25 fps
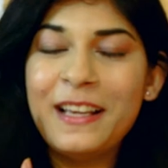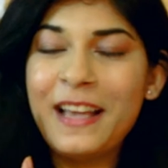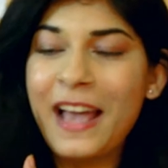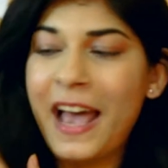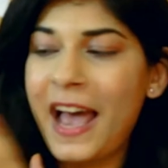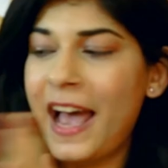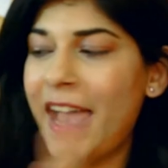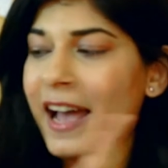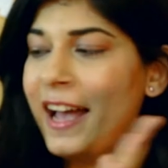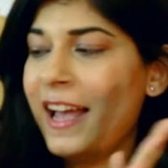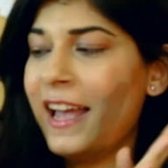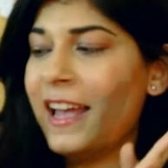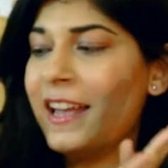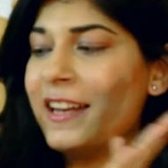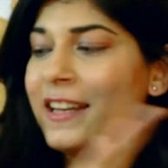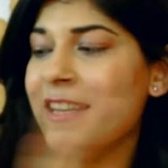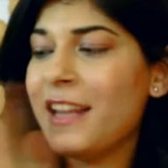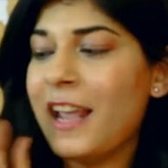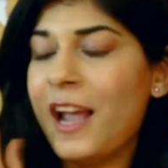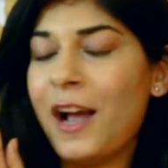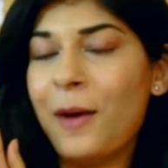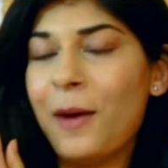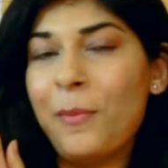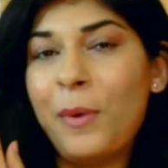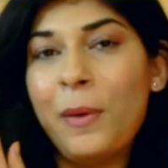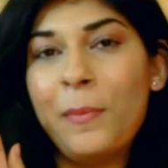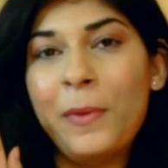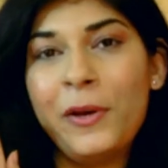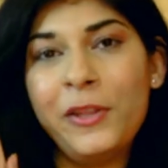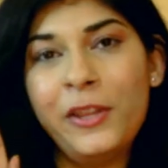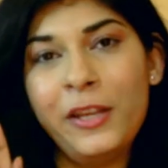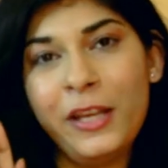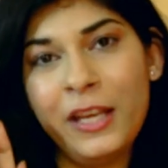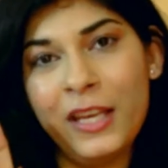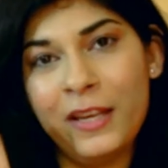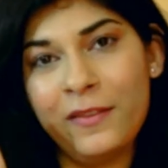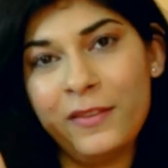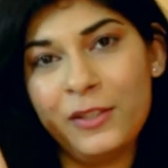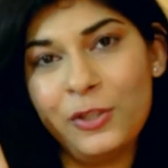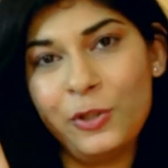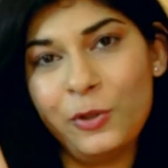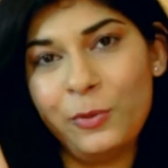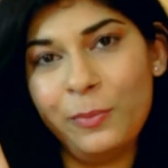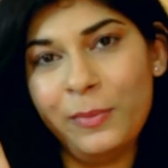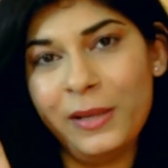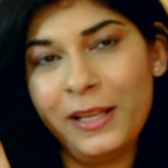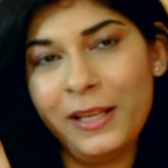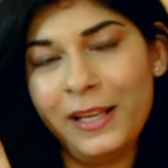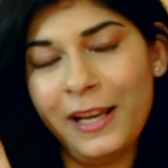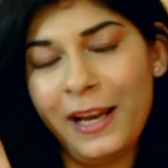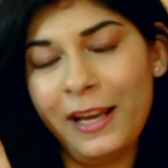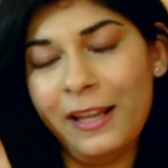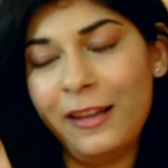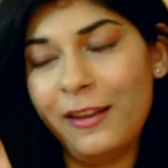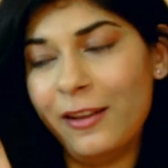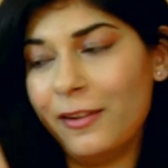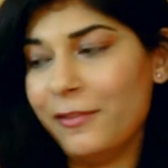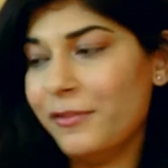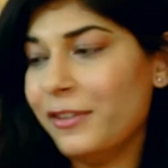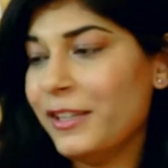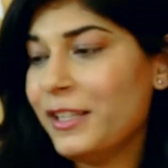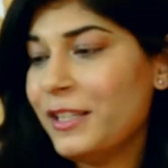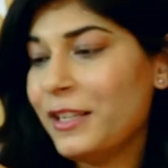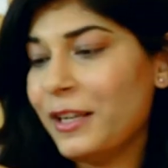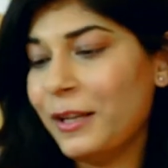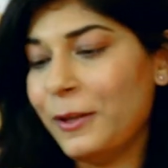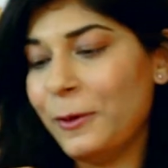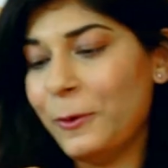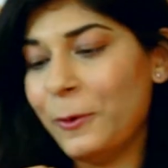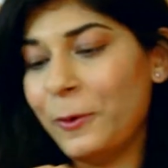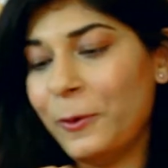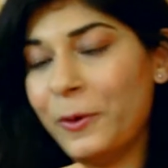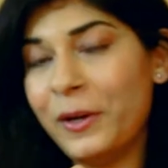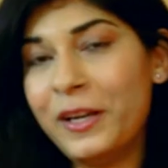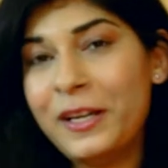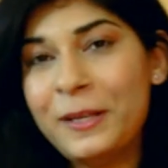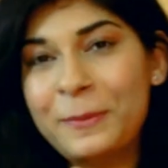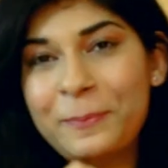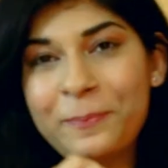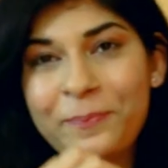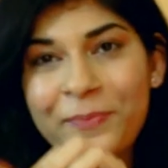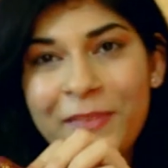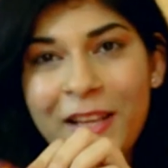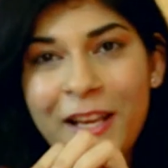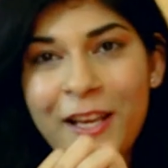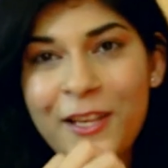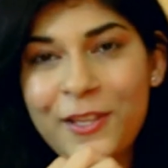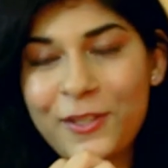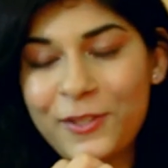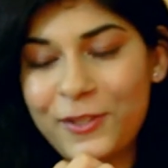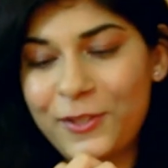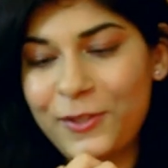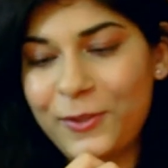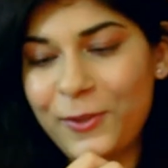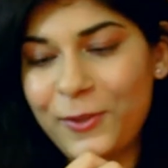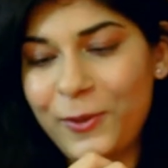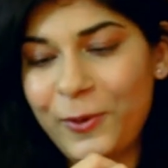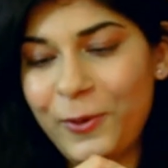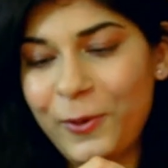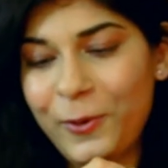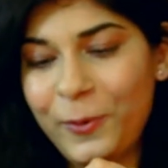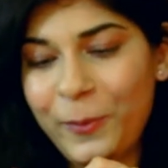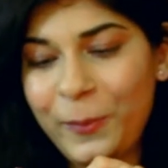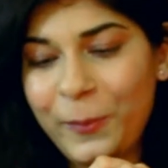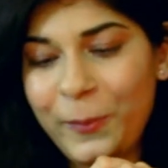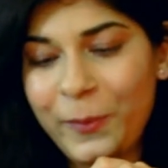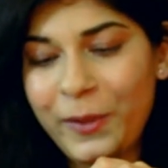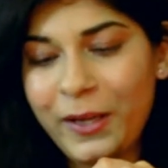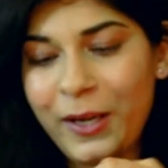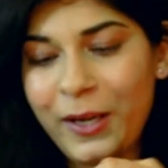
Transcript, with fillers: and yeah my mother gave it to me i love it a lot so